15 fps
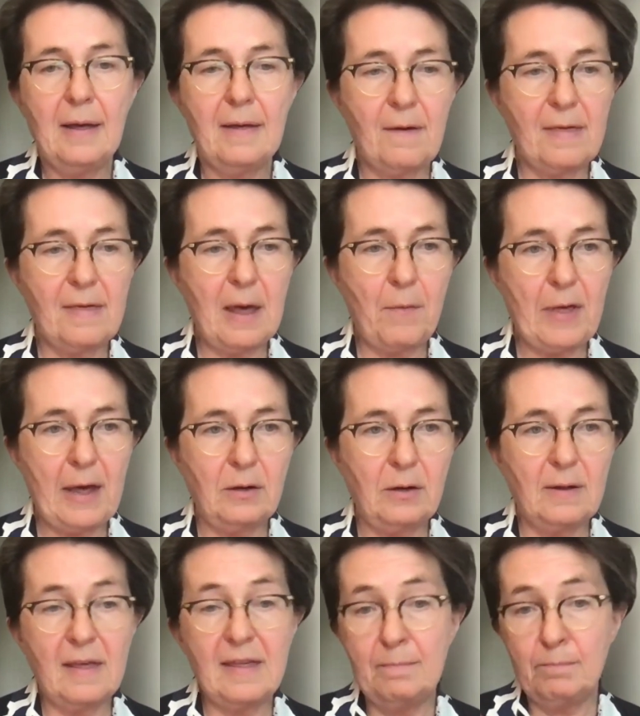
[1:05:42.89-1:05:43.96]
Priest
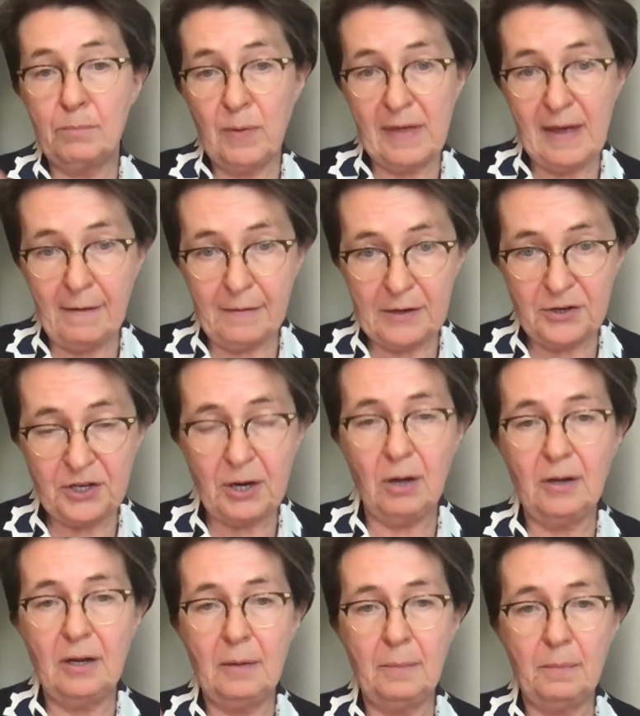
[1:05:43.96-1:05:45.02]
Lemański was
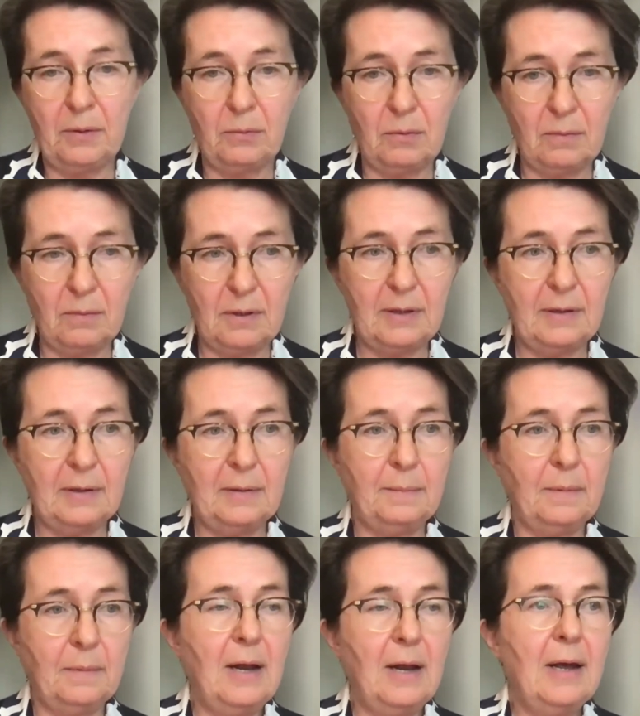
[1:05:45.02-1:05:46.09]
persecuted by
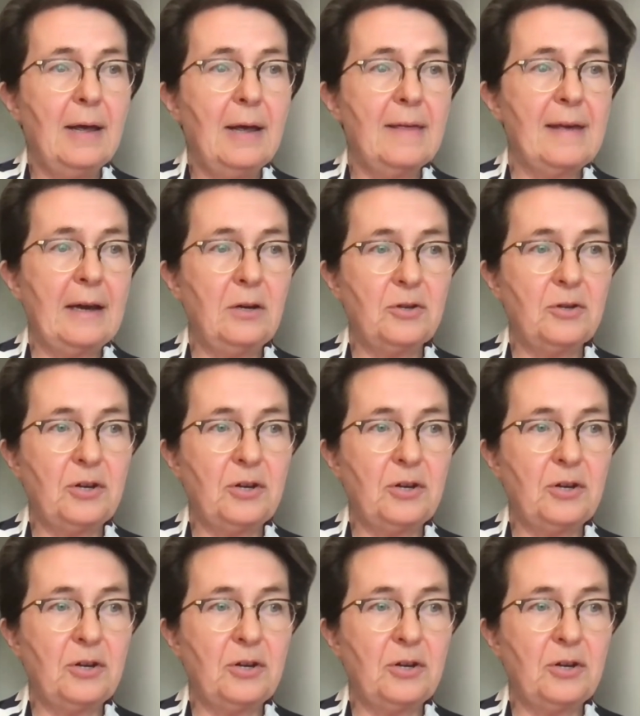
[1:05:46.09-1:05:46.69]
the church.